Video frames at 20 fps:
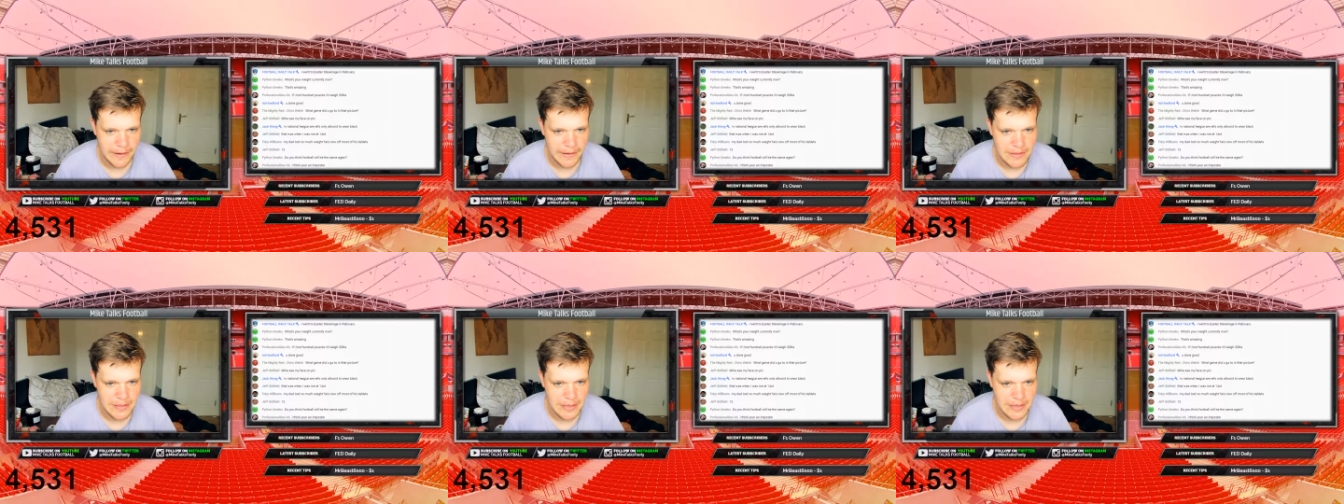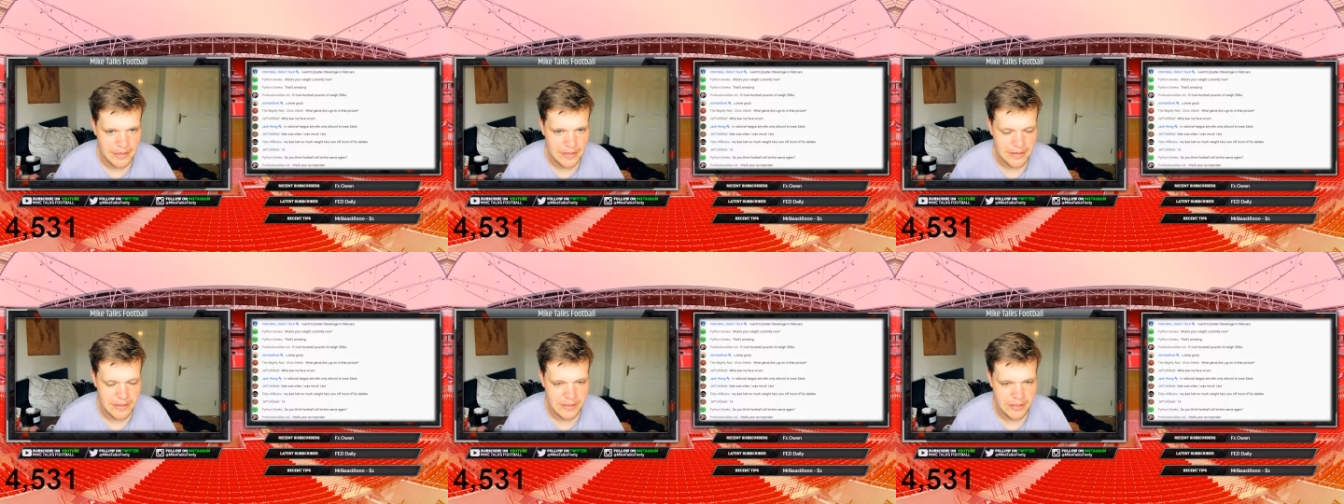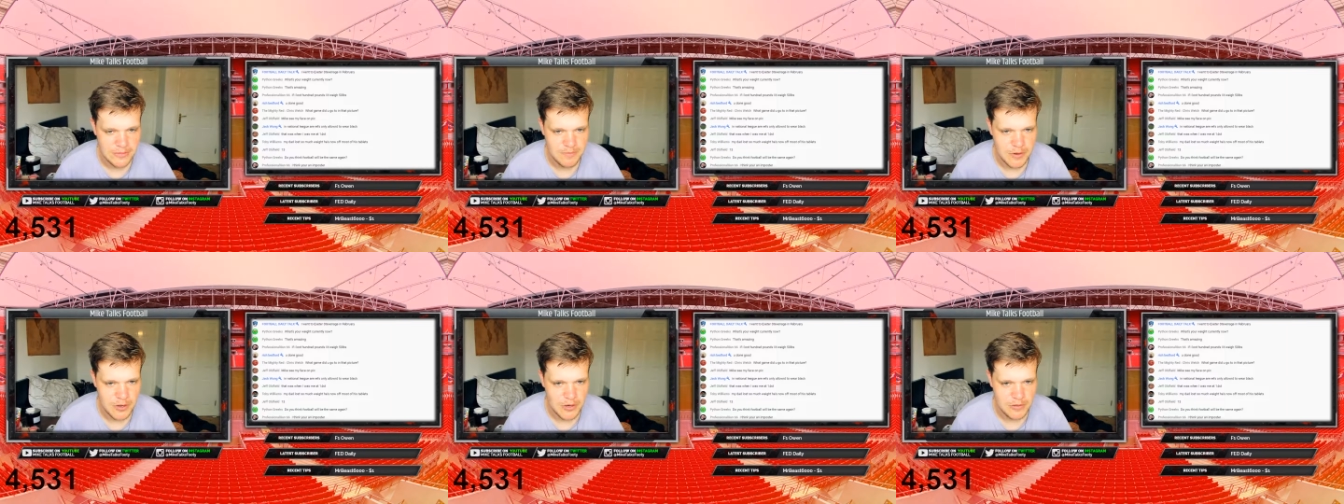and this
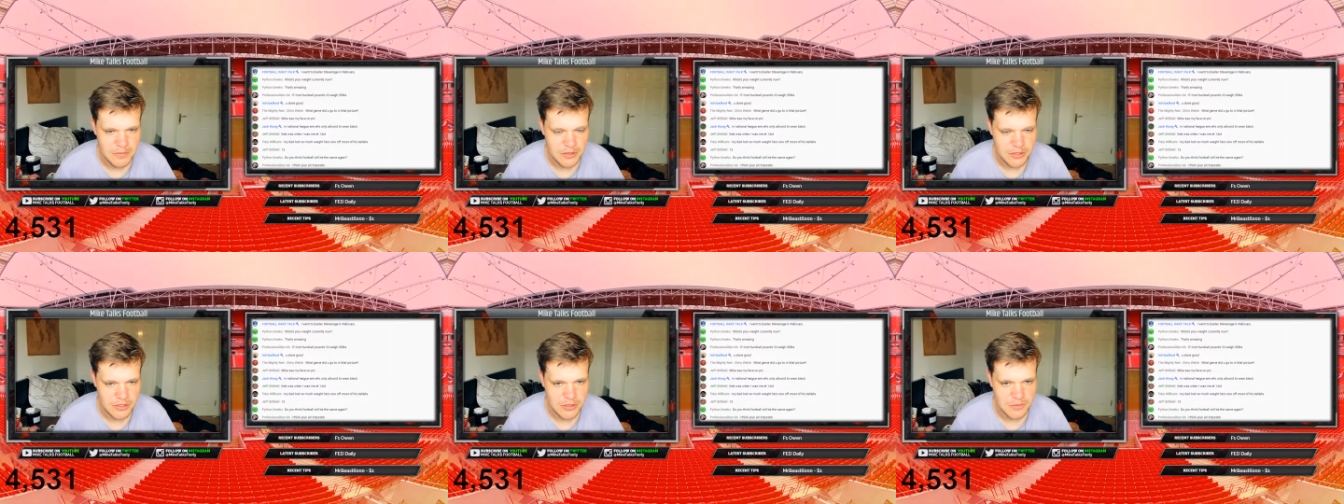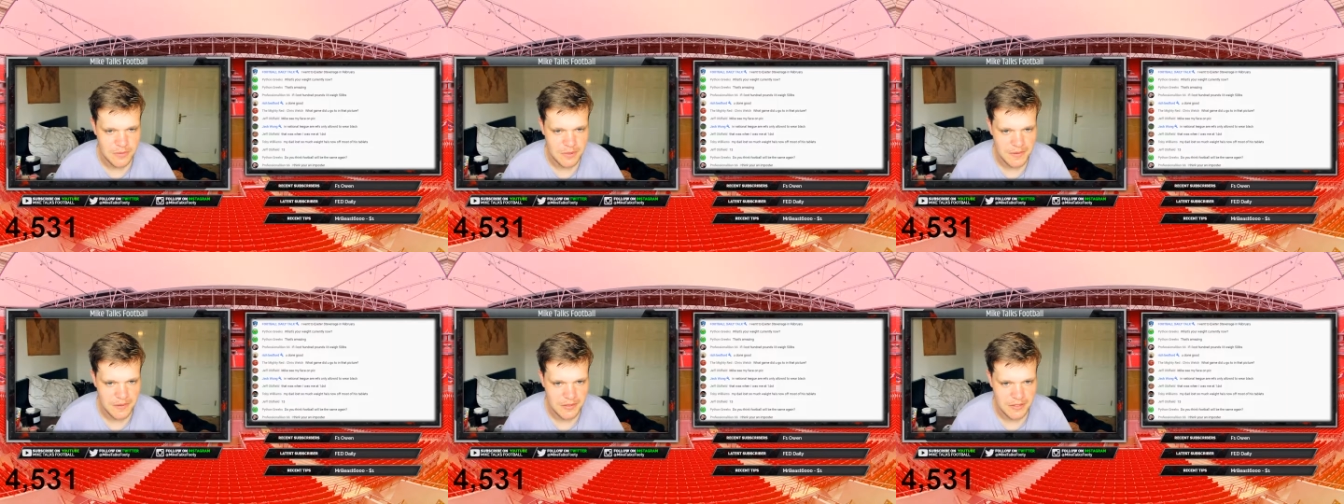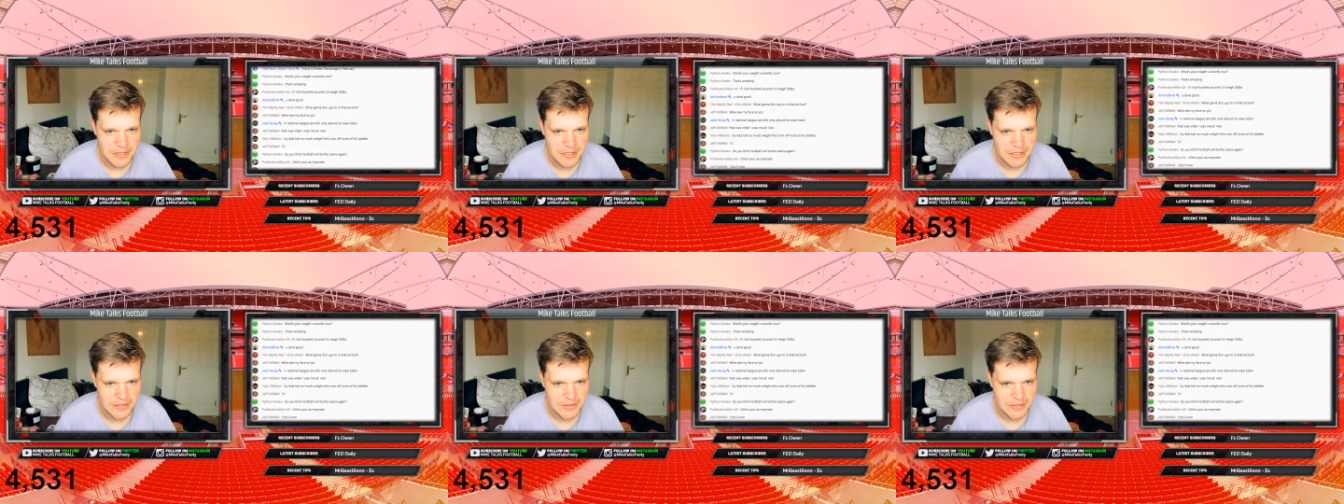bloke must have been about
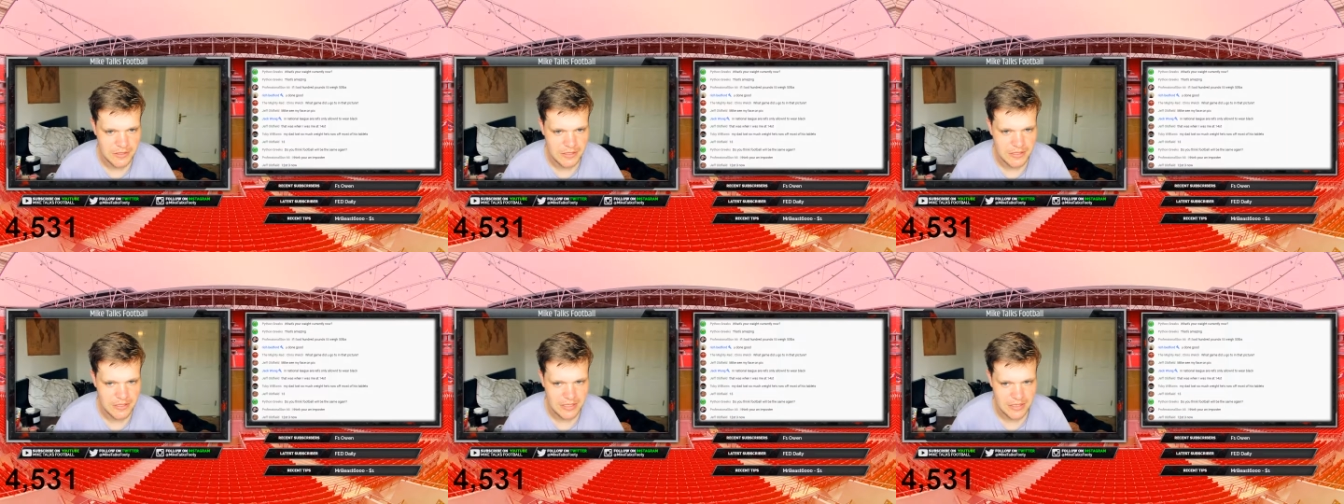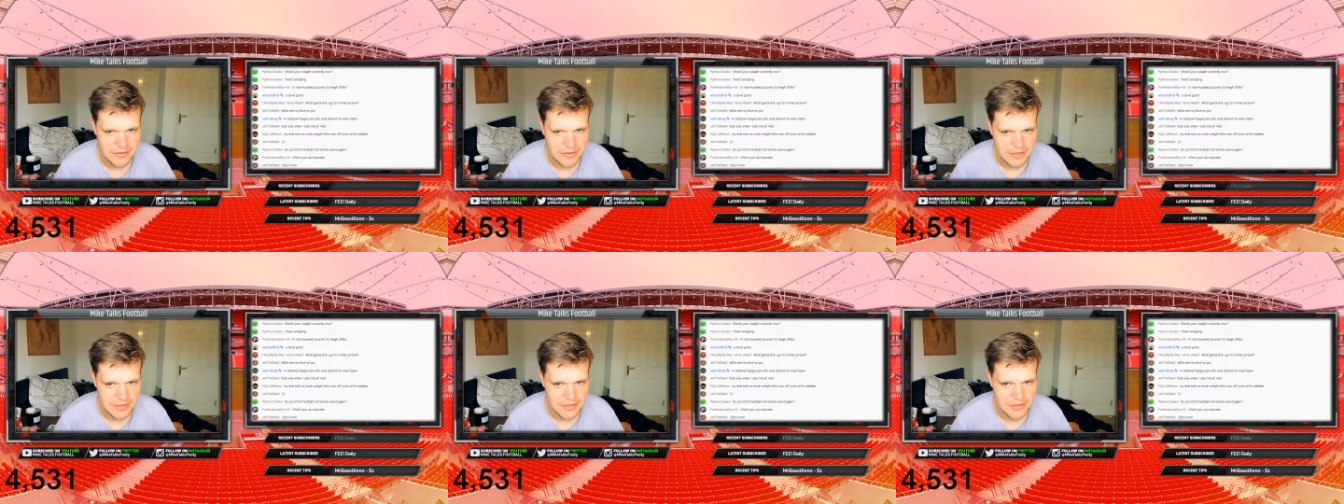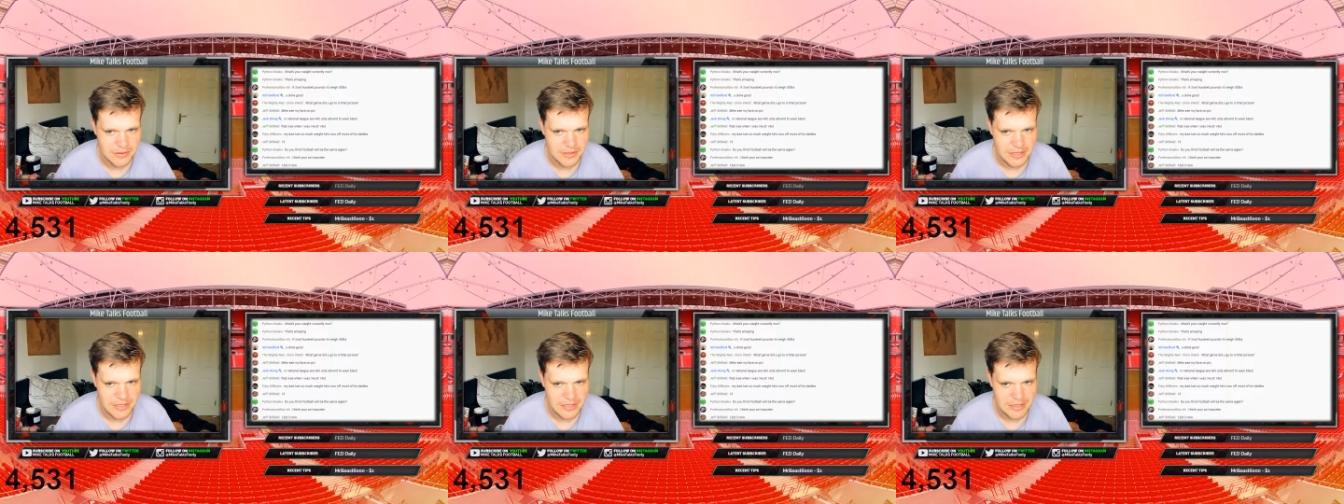6'7". He
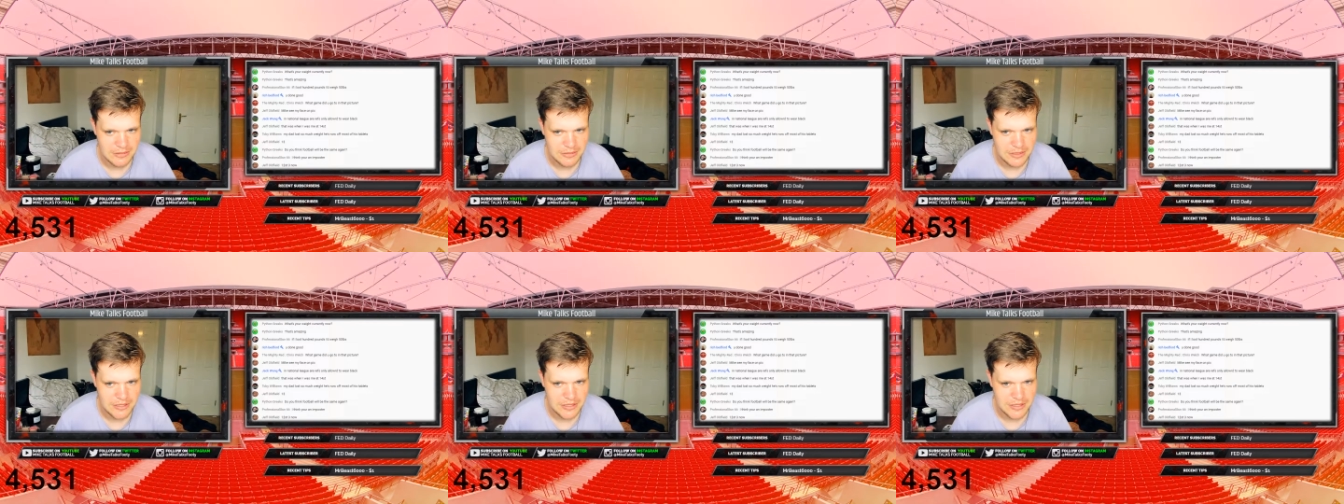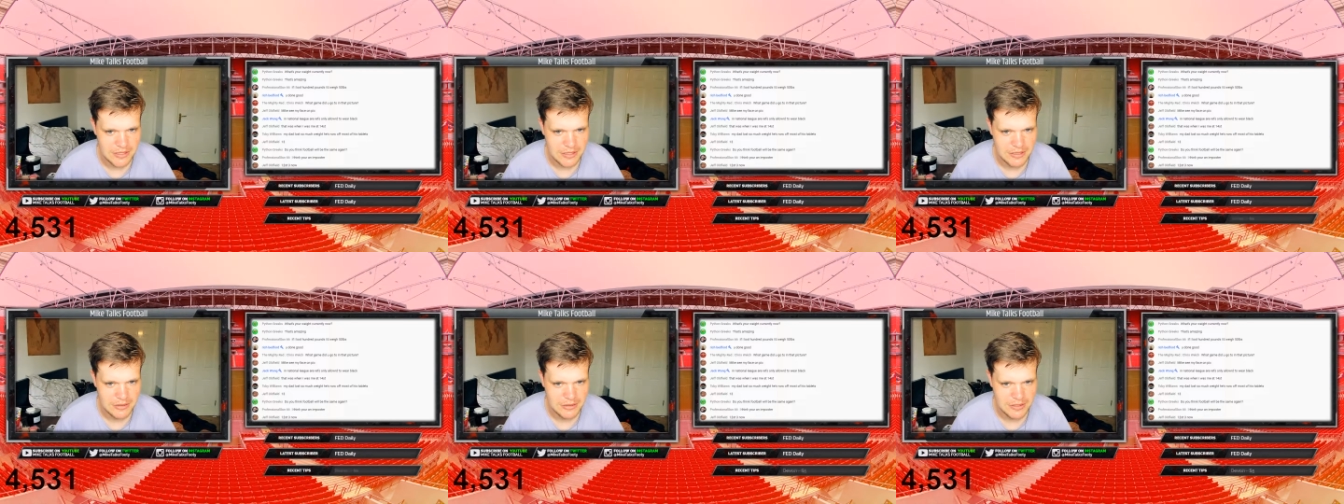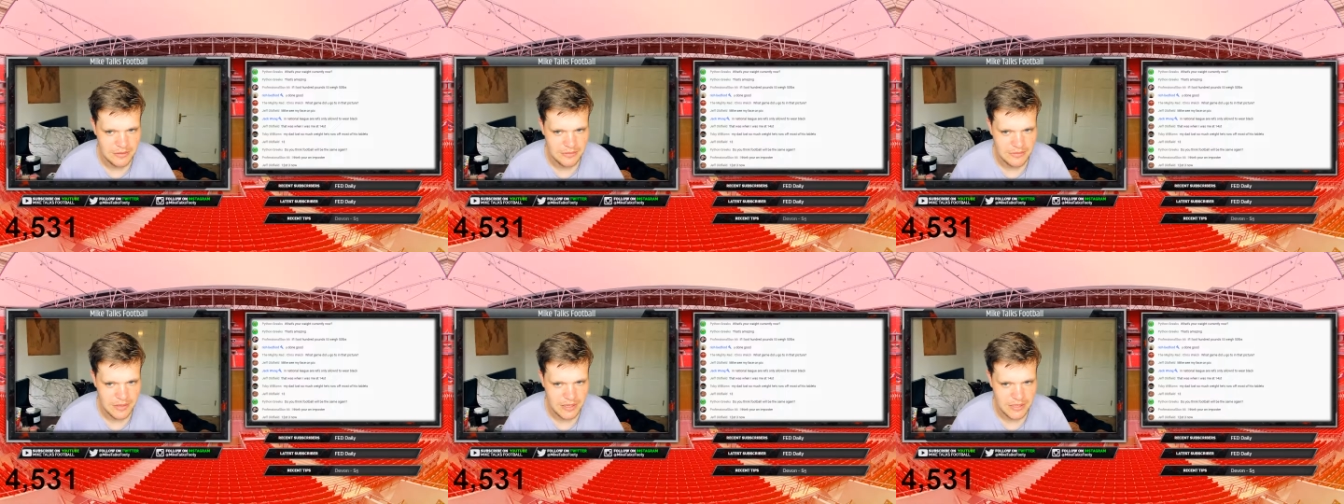was
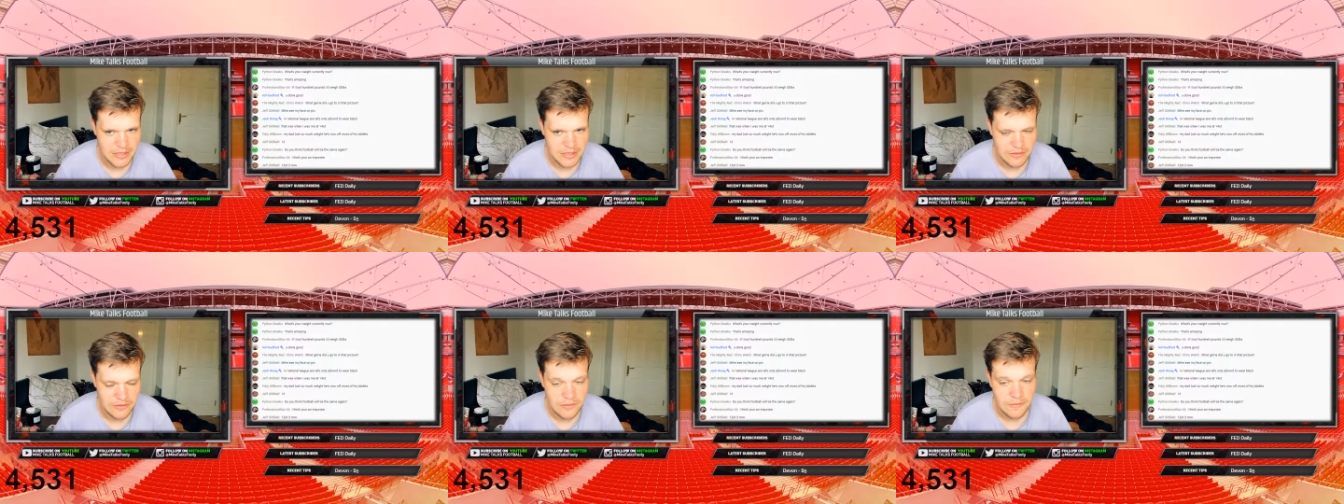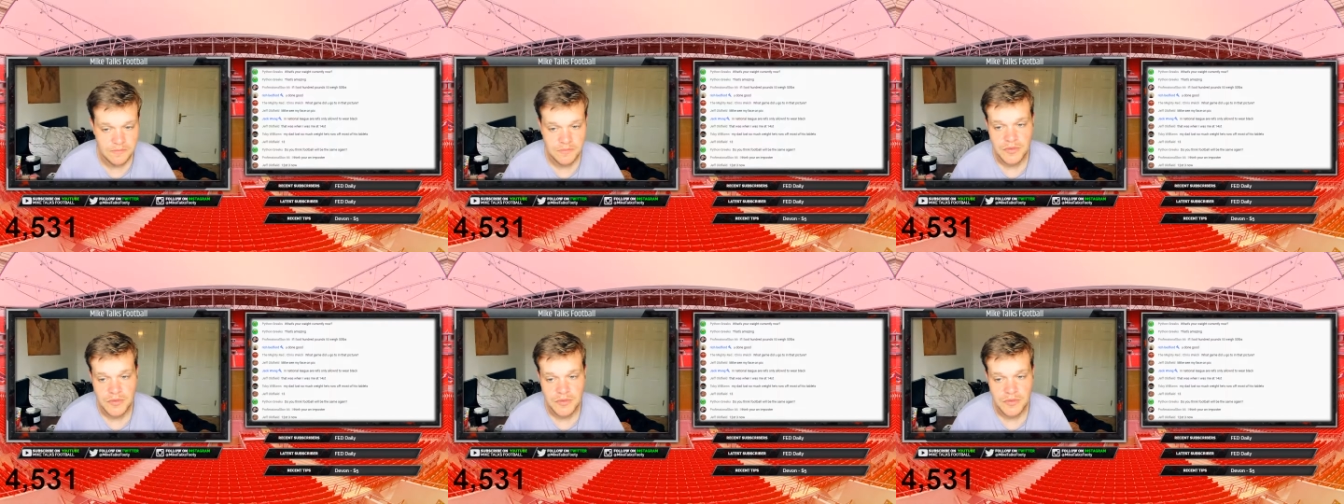absolutely massive.